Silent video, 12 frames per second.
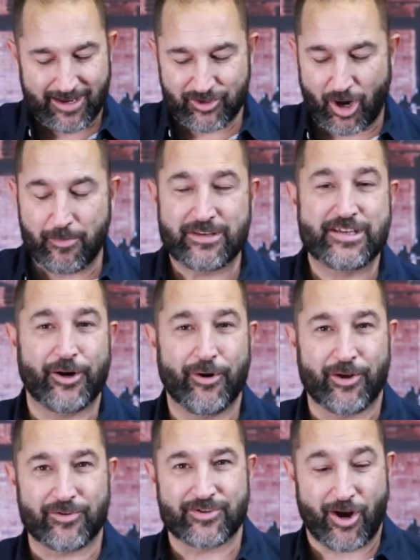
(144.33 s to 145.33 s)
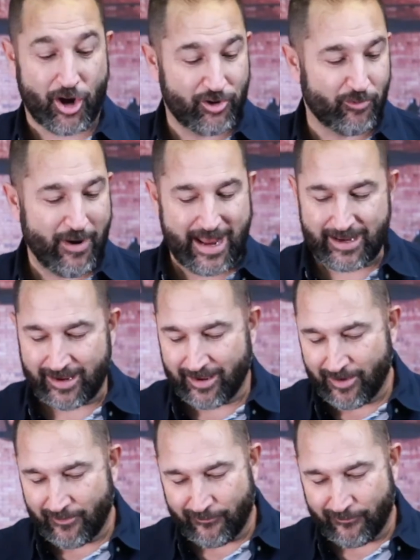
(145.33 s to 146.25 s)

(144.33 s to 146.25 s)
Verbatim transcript: It's our materials. Are you ready